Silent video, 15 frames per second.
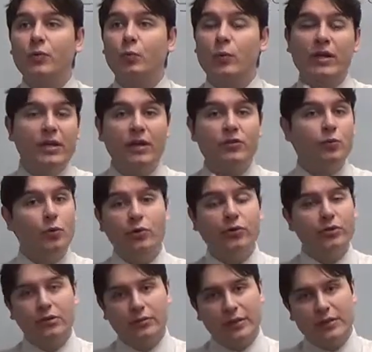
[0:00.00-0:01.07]
weekend
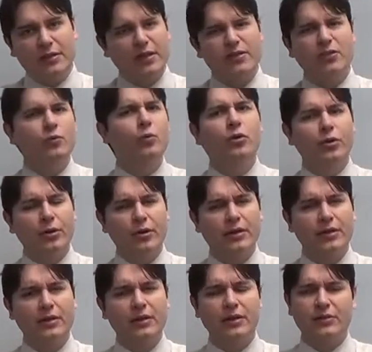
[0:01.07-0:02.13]
warrioring doesn't work
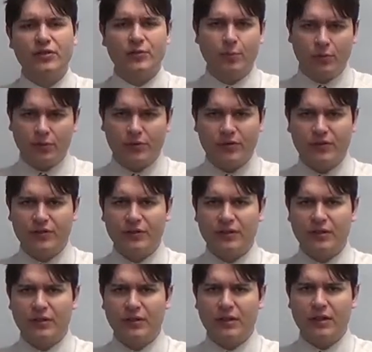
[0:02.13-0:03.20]
in
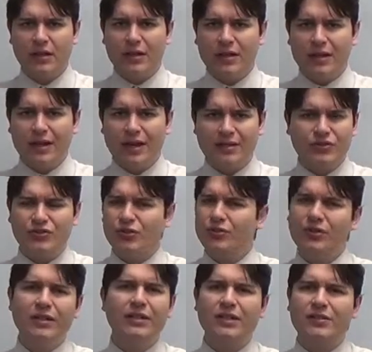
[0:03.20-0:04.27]
sports, and it
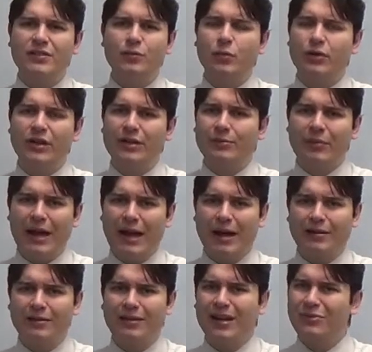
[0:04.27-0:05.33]
certainly doesn't work in
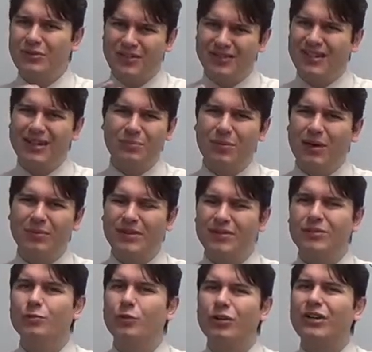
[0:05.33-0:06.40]
math. I would say it probably
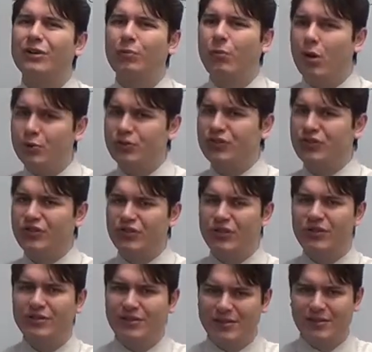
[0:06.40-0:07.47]
doesn't work in
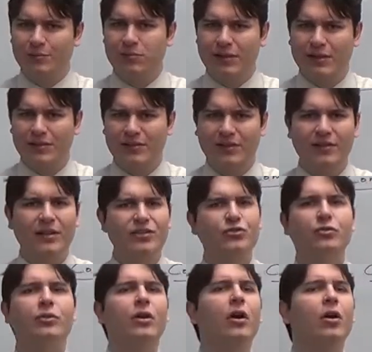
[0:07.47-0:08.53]
most disciplines unless
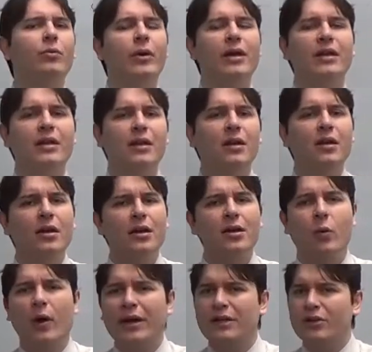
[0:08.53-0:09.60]
you are already
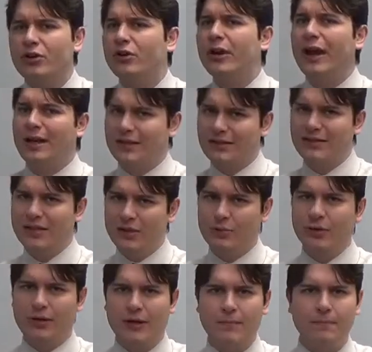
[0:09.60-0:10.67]
quite good at it
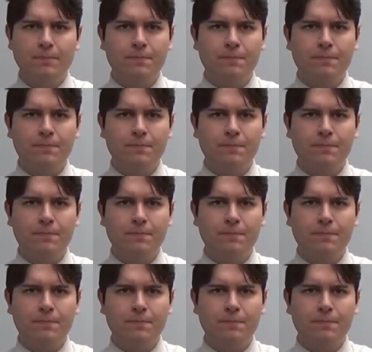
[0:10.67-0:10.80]
secretly.